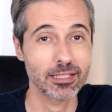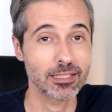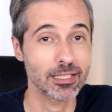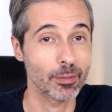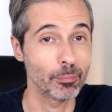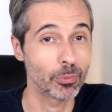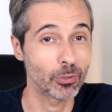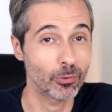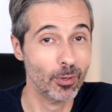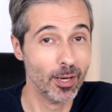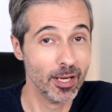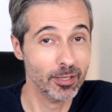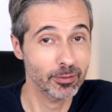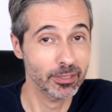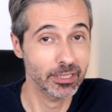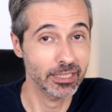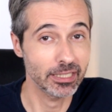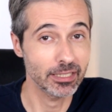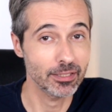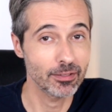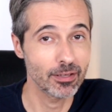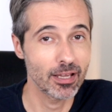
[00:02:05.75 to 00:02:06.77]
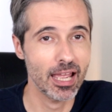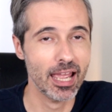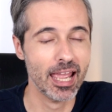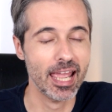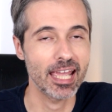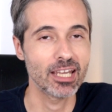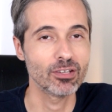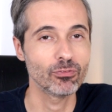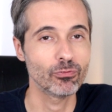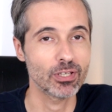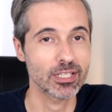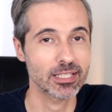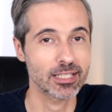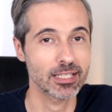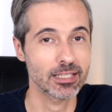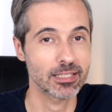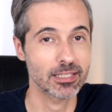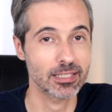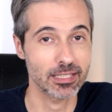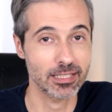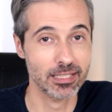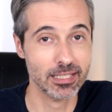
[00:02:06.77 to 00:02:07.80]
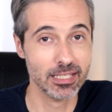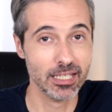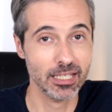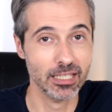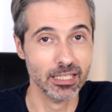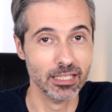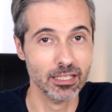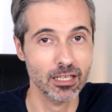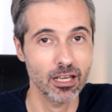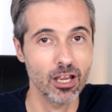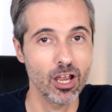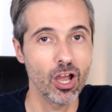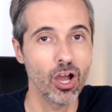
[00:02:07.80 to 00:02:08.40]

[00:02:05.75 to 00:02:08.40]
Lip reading: temporarily and visits the city,